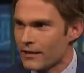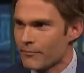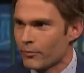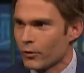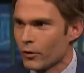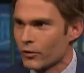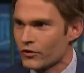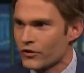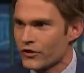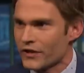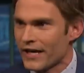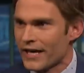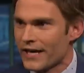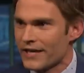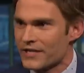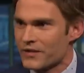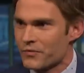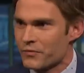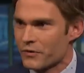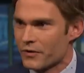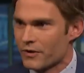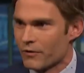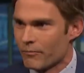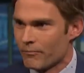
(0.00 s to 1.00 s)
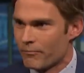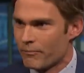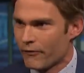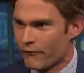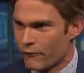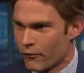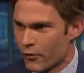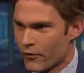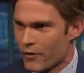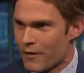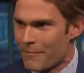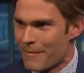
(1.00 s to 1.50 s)
in Poltergeist where the
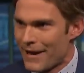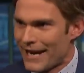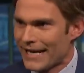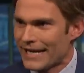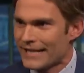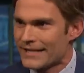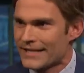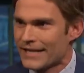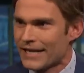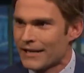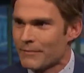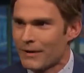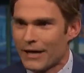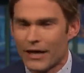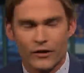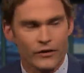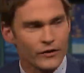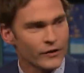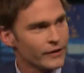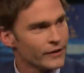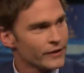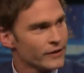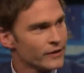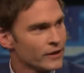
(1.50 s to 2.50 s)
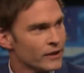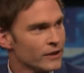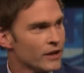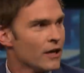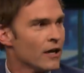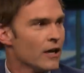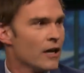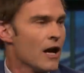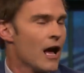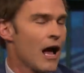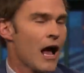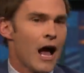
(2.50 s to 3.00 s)
before the maggots come out? Yeah,
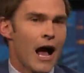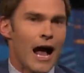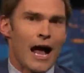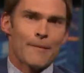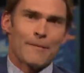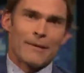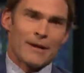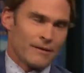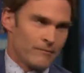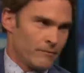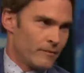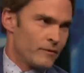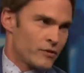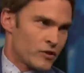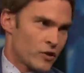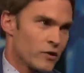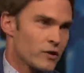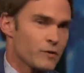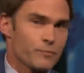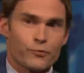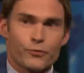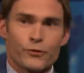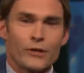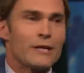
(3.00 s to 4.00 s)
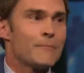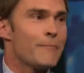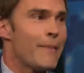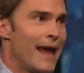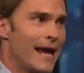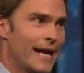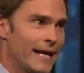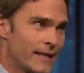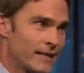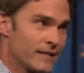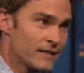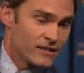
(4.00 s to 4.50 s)
yeah. I mean, so it was
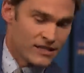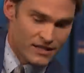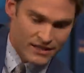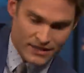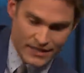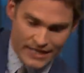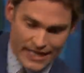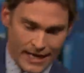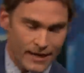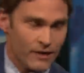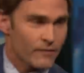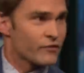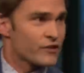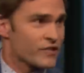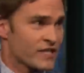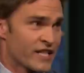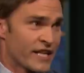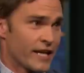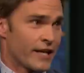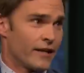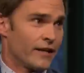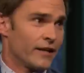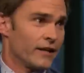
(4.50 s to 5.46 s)
pre-maggot steak skin.